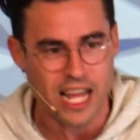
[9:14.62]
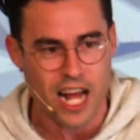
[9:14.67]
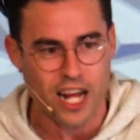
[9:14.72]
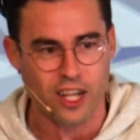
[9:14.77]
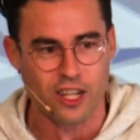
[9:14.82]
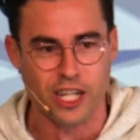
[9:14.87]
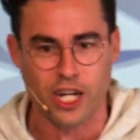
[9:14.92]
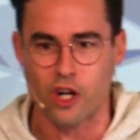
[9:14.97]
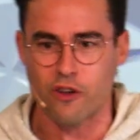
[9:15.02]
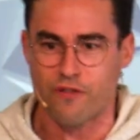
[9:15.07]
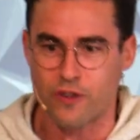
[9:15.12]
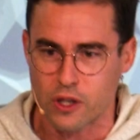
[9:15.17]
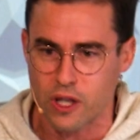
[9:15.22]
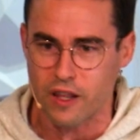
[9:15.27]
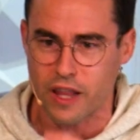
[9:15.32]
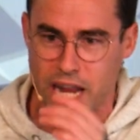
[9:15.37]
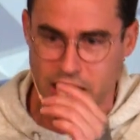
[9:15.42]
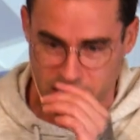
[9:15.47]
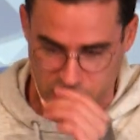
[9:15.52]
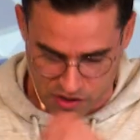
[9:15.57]
that clear for the
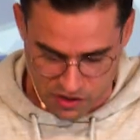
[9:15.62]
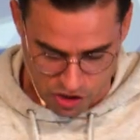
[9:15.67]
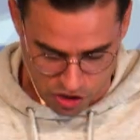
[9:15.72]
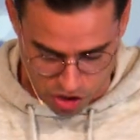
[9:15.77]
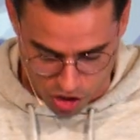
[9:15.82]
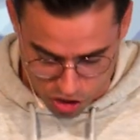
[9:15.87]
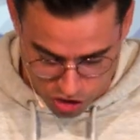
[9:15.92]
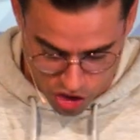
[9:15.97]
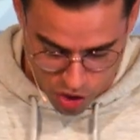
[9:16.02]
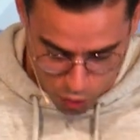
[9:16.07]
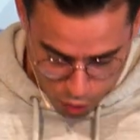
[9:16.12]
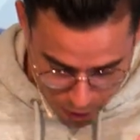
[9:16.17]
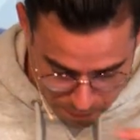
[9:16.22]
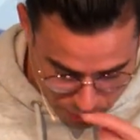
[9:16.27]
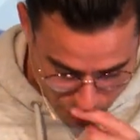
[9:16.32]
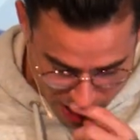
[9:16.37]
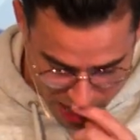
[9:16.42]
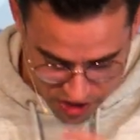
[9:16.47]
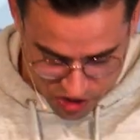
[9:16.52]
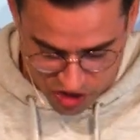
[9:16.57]
ladies in the church who wore
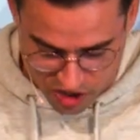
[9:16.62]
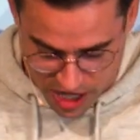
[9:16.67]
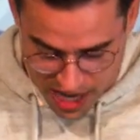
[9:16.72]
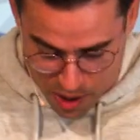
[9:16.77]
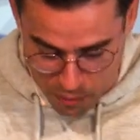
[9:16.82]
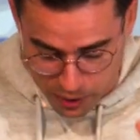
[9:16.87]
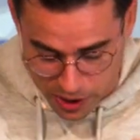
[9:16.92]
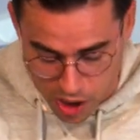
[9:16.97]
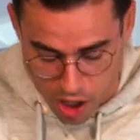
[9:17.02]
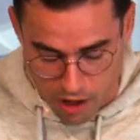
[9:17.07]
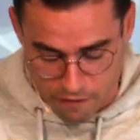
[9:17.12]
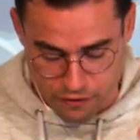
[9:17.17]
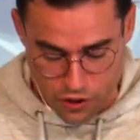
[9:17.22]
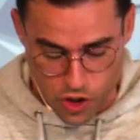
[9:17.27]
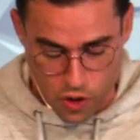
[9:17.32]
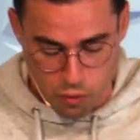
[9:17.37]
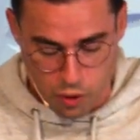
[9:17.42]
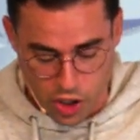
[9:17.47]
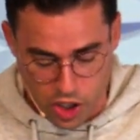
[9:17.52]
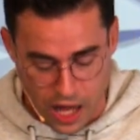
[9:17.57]
braids today, we love
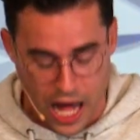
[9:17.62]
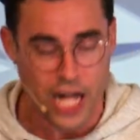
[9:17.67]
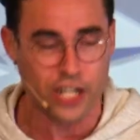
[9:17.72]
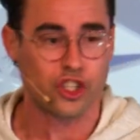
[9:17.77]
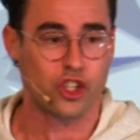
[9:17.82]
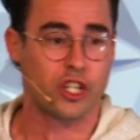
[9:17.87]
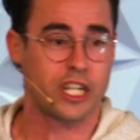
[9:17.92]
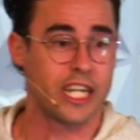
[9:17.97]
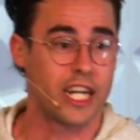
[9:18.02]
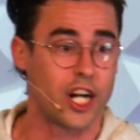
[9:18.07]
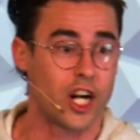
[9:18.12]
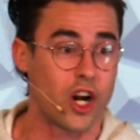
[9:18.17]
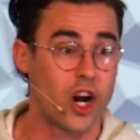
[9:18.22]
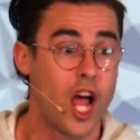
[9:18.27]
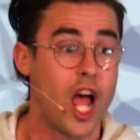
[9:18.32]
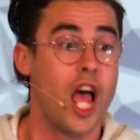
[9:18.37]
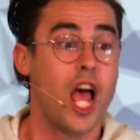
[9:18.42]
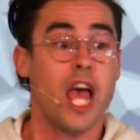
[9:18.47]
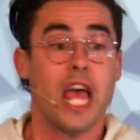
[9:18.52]
you. We're glad you're here.